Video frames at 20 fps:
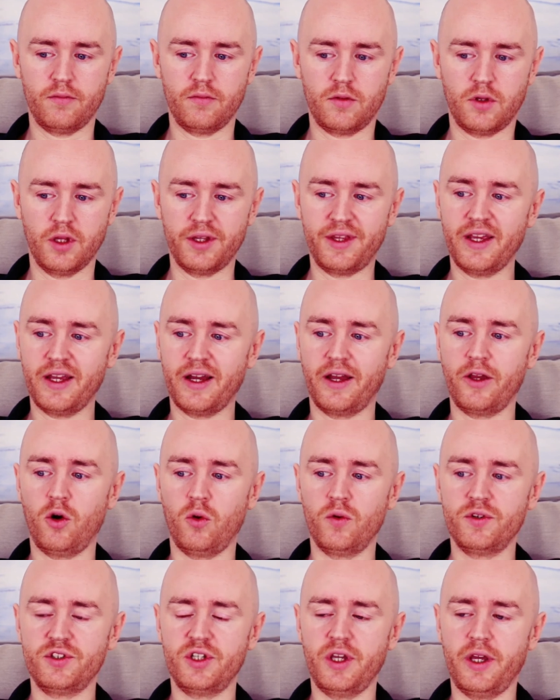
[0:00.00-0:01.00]
The thing I
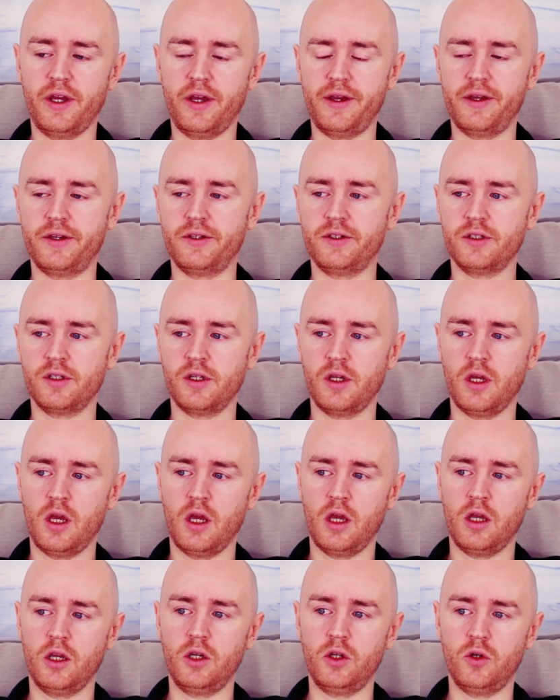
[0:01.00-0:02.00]
always say is,
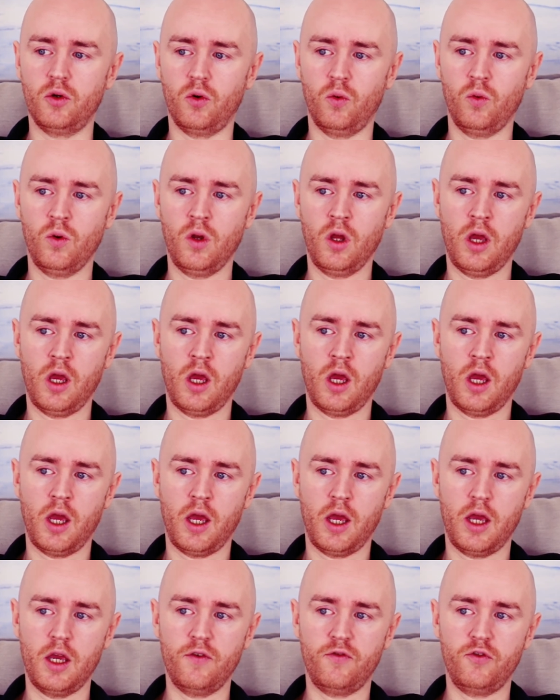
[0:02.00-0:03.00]
you know,
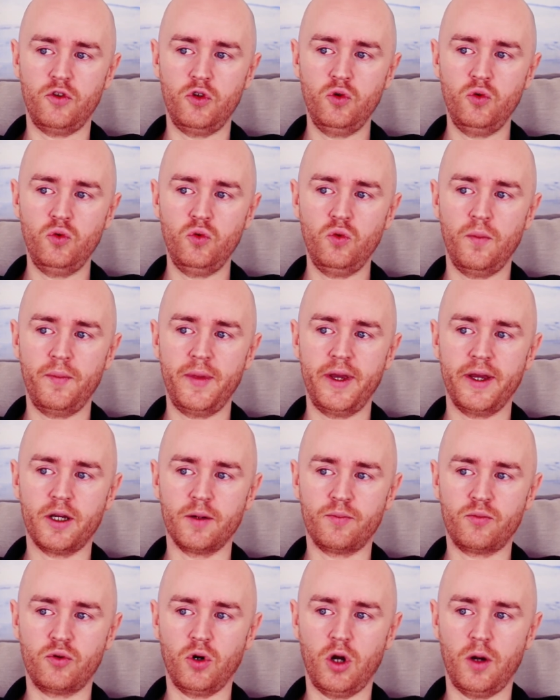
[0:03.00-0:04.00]
if you make a
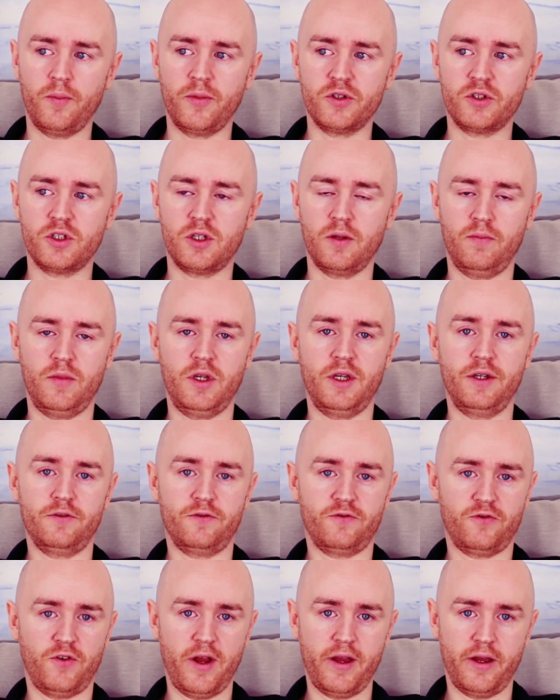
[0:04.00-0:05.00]
promise to meet a
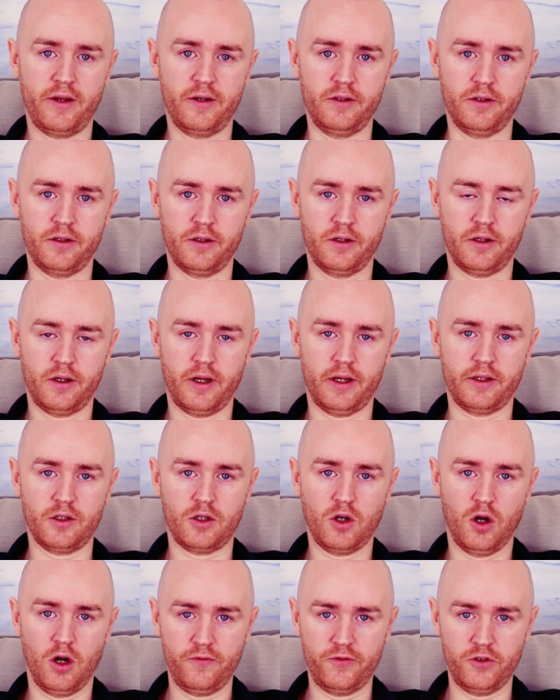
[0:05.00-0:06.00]
friend at the
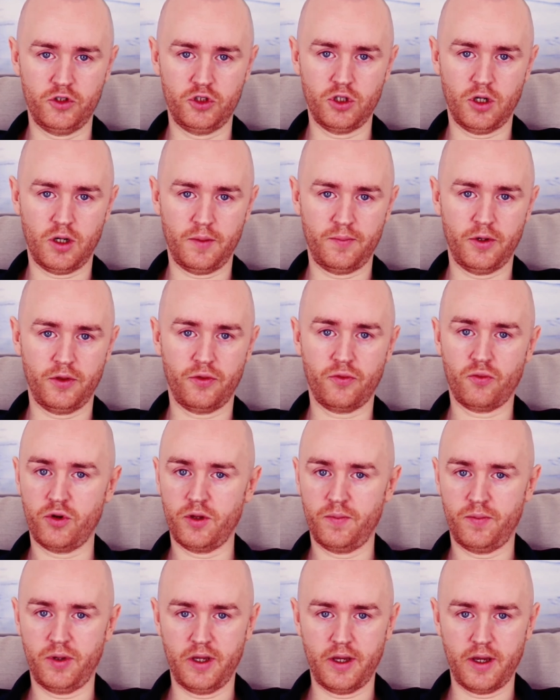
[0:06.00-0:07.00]
coffee shop at 3
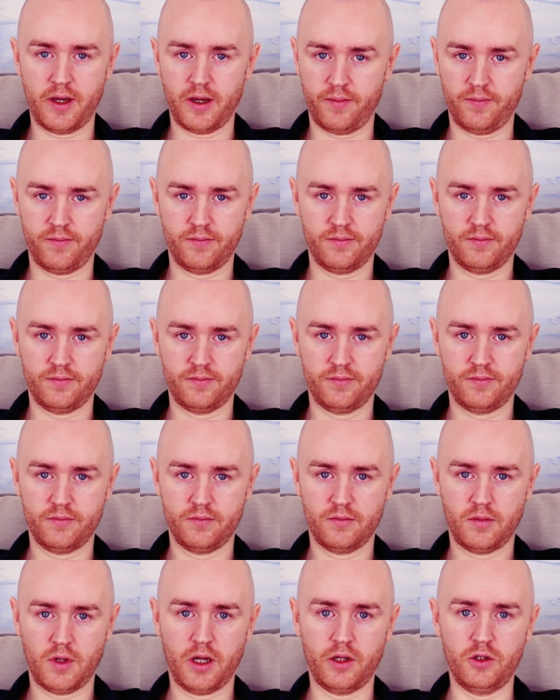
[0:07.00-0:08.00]
p.m.
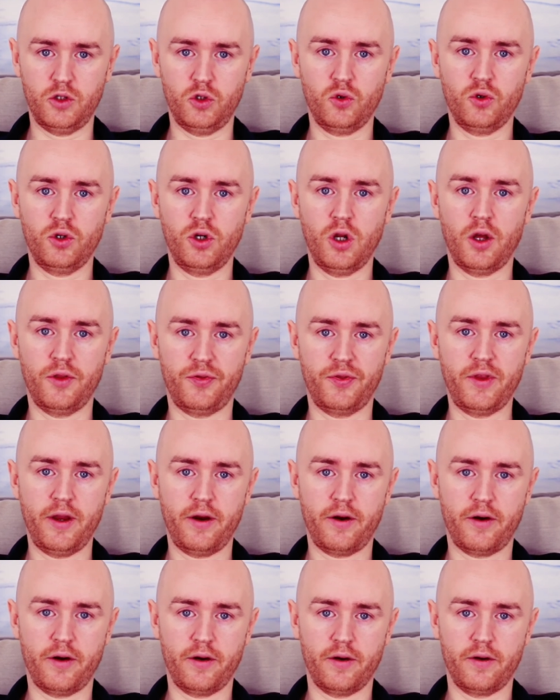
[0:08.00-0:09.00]
and you're not
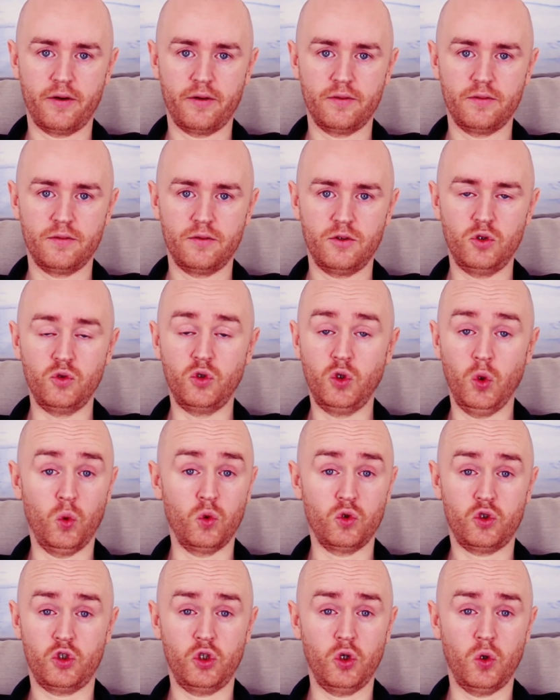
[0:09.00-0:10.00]
there, you
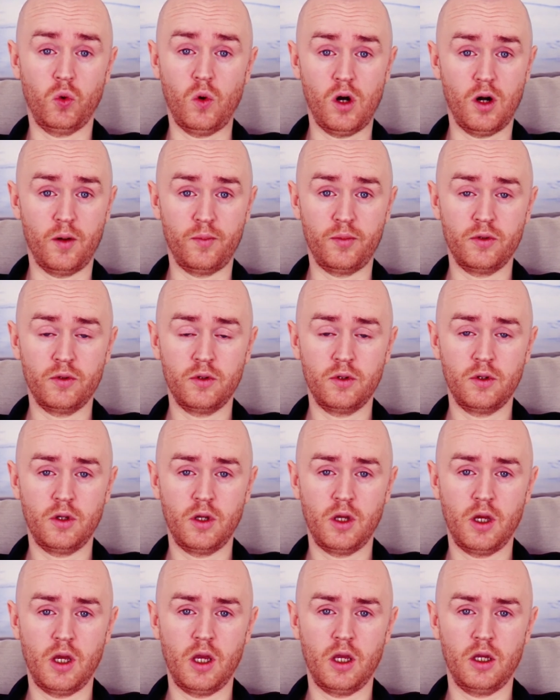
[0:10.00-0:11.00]
don't show up,
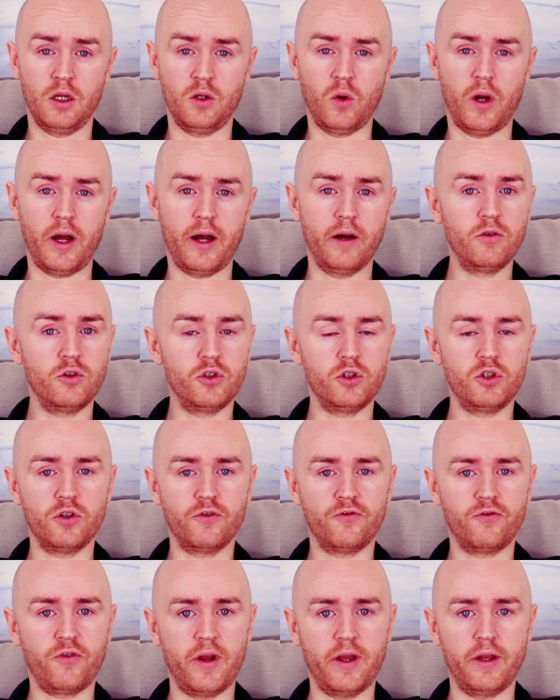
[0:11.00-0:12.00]
you know, what does your
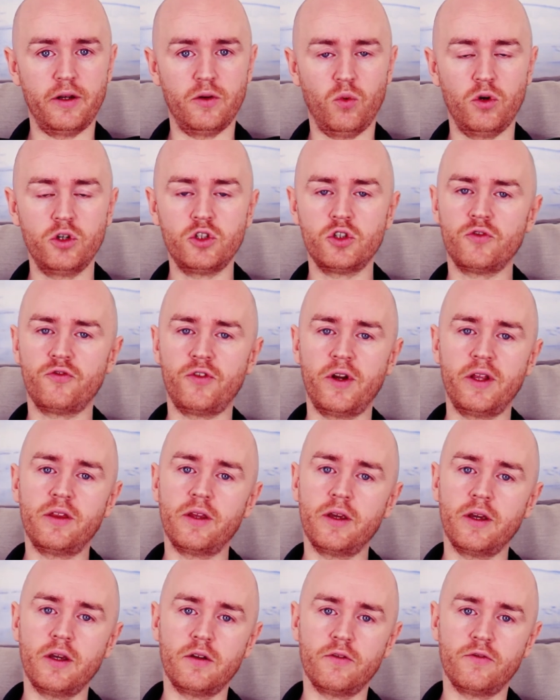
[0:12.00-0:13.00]
friend
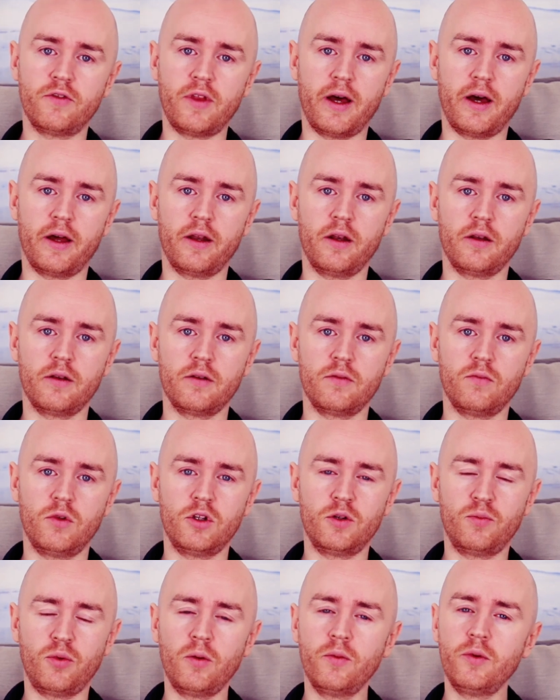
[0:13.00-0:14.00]
think of that? Well,
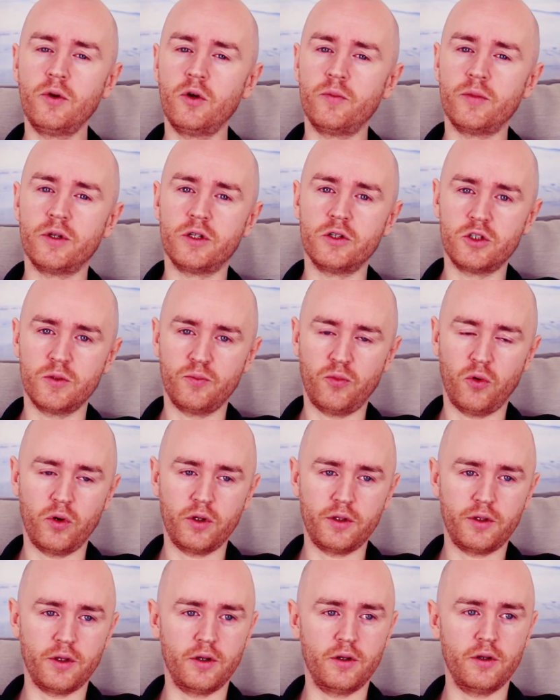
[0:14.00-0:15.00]
they're probably going to be
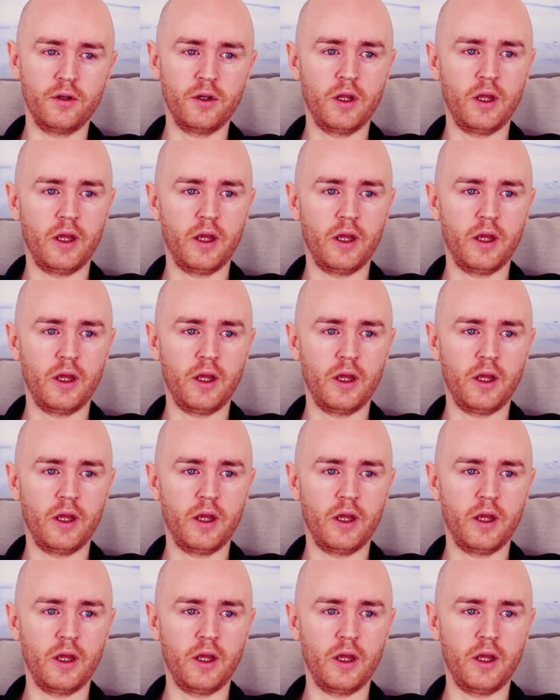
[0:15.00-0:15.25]
disappointed.